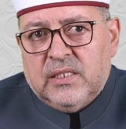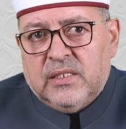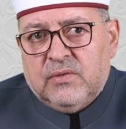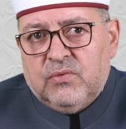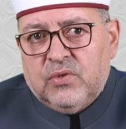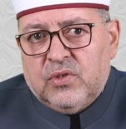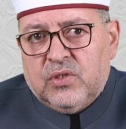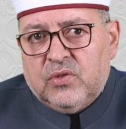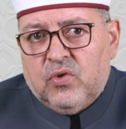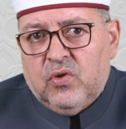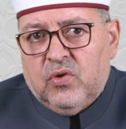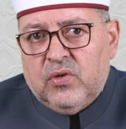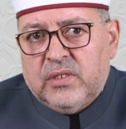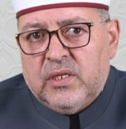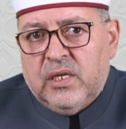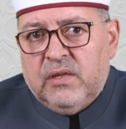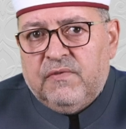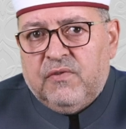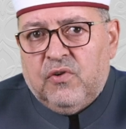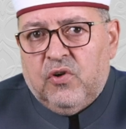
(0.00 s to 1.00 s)
is what's called
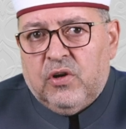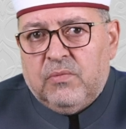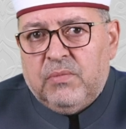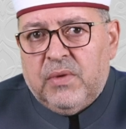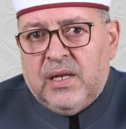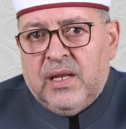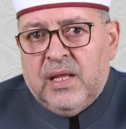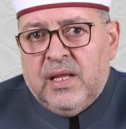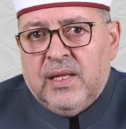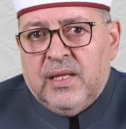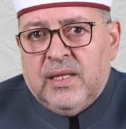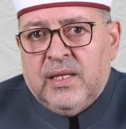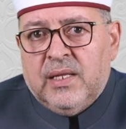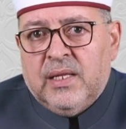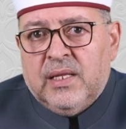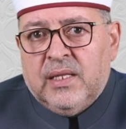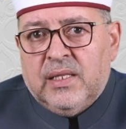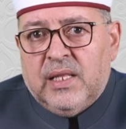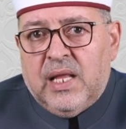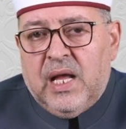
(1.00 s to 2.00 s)
informal.
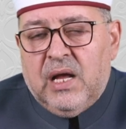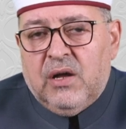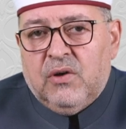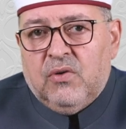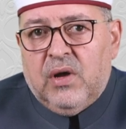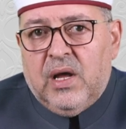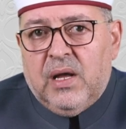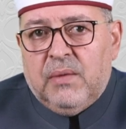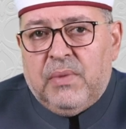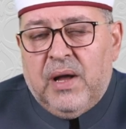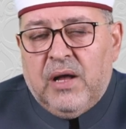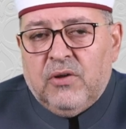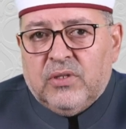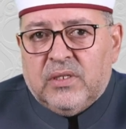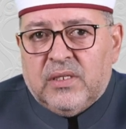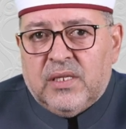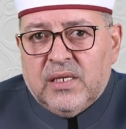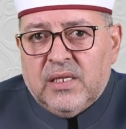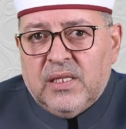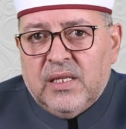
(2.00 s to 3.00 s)
Now,
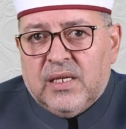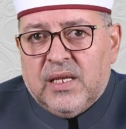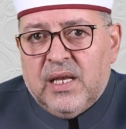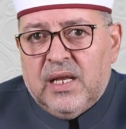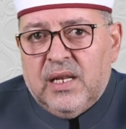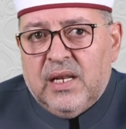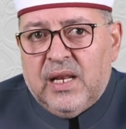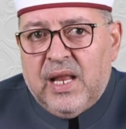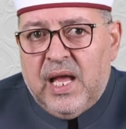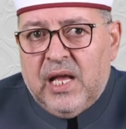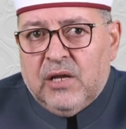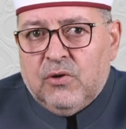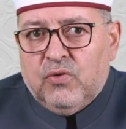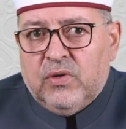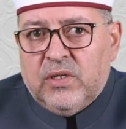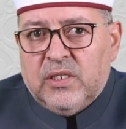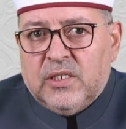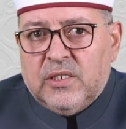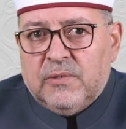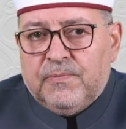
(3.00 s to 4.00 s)
about technical
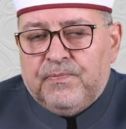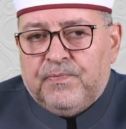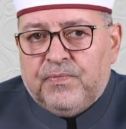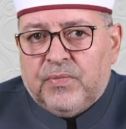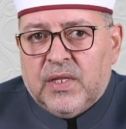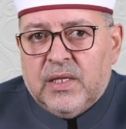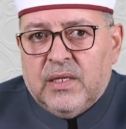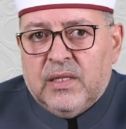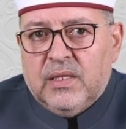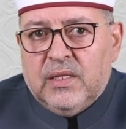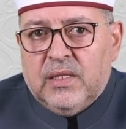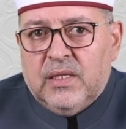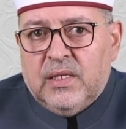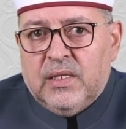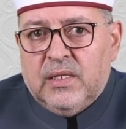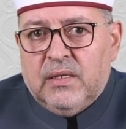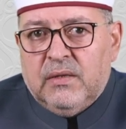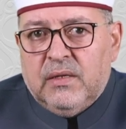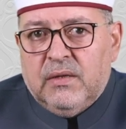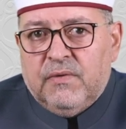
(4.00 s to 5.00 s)
language,
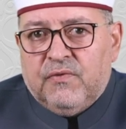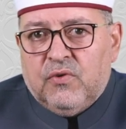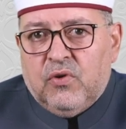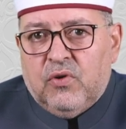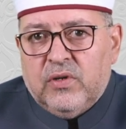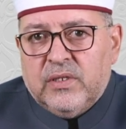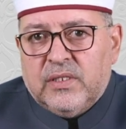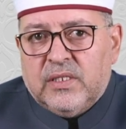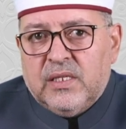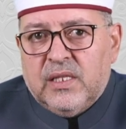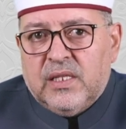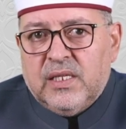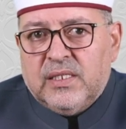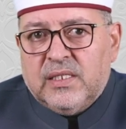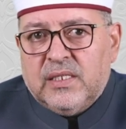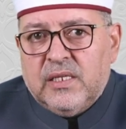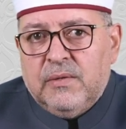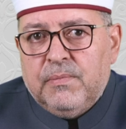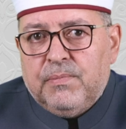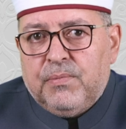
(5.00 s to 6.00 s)
of course,
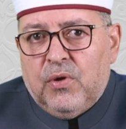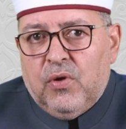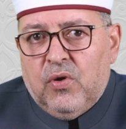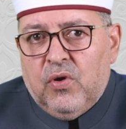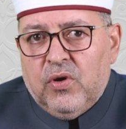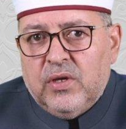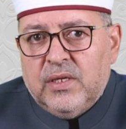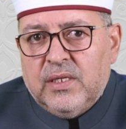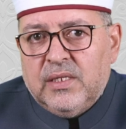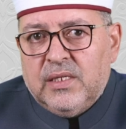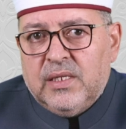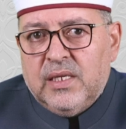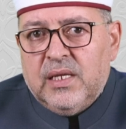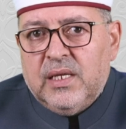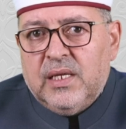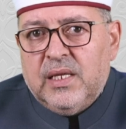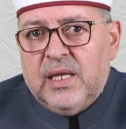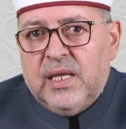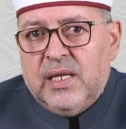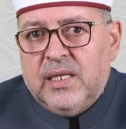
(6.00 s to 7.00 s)
this is employed
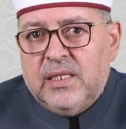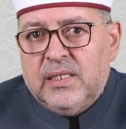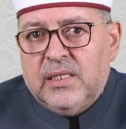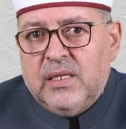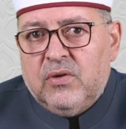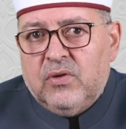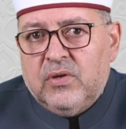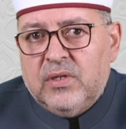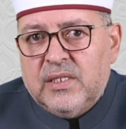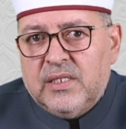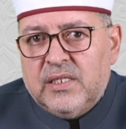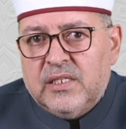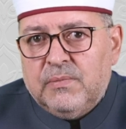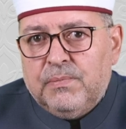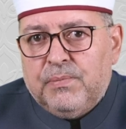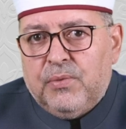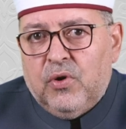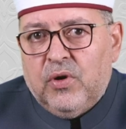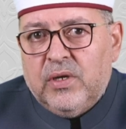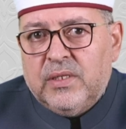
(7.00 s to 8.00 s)

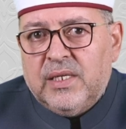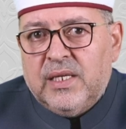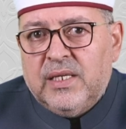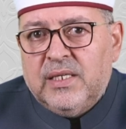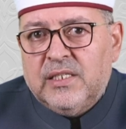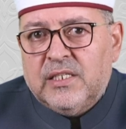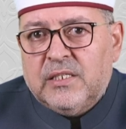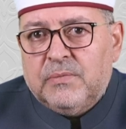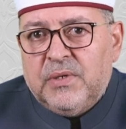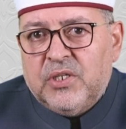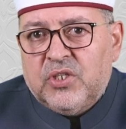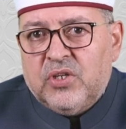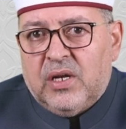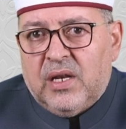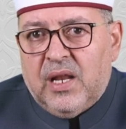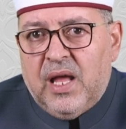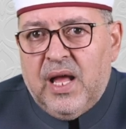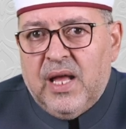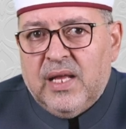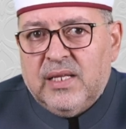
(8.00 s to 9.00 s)
in
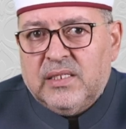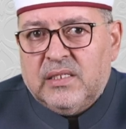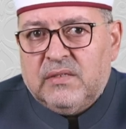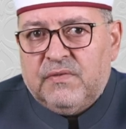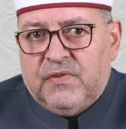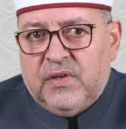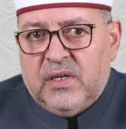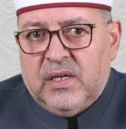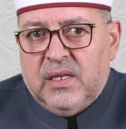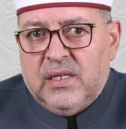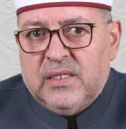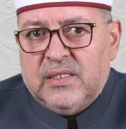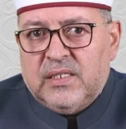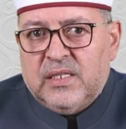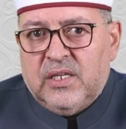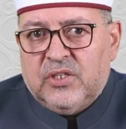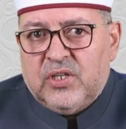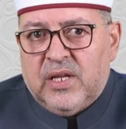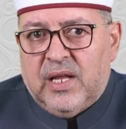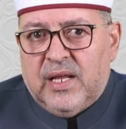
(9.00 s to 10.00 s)
specialized fields
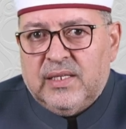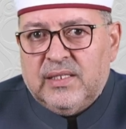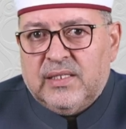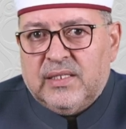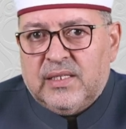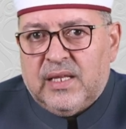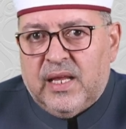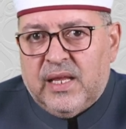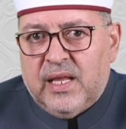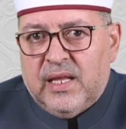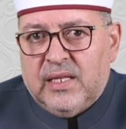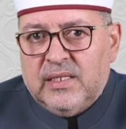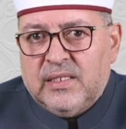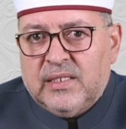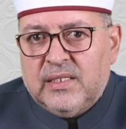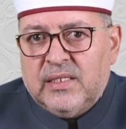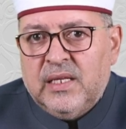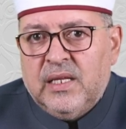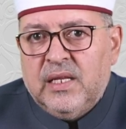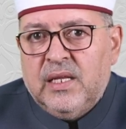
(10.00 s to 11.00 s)
such as
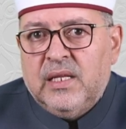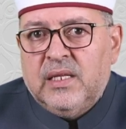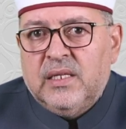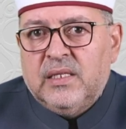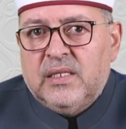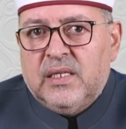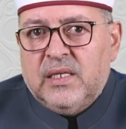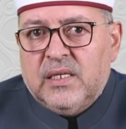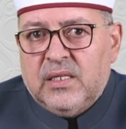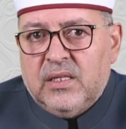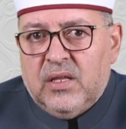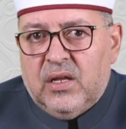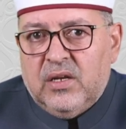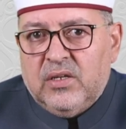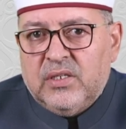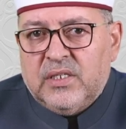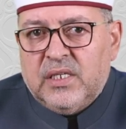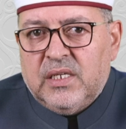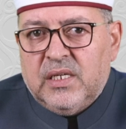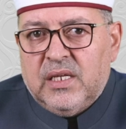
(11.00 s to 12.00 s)
science,
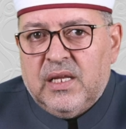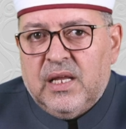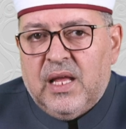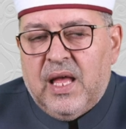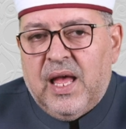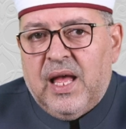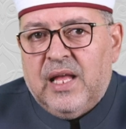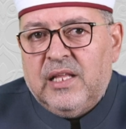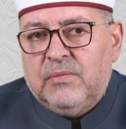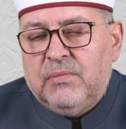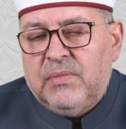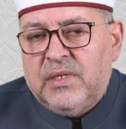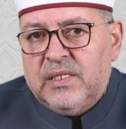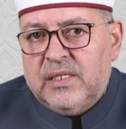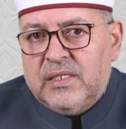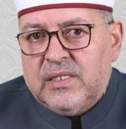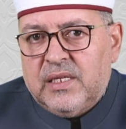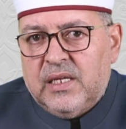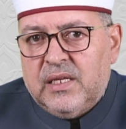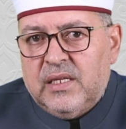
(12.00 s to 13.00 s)
technology, and
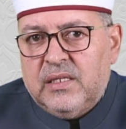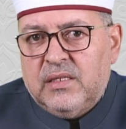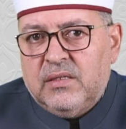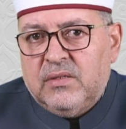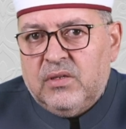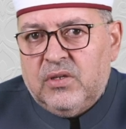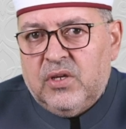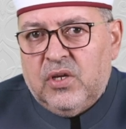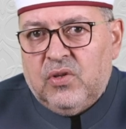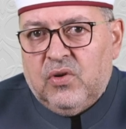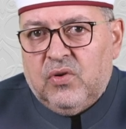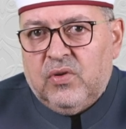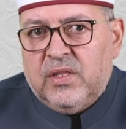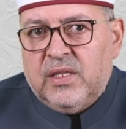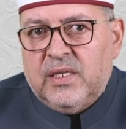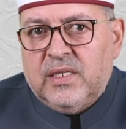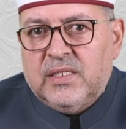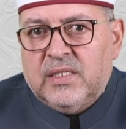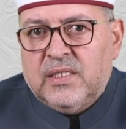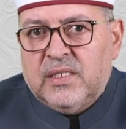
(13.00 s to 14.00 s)
medicine.
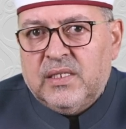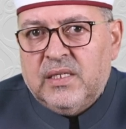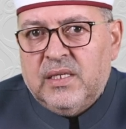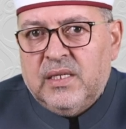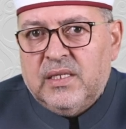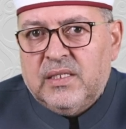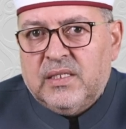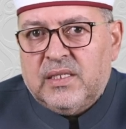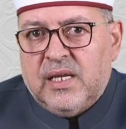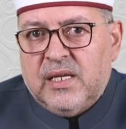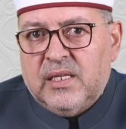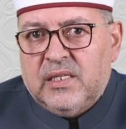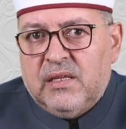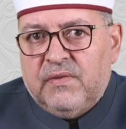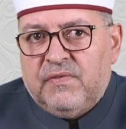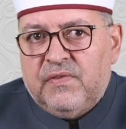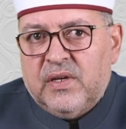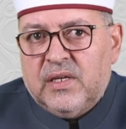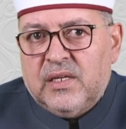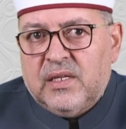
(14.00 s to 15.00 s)
These
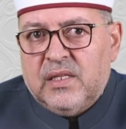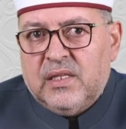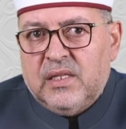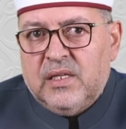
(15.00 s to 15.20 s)
scientific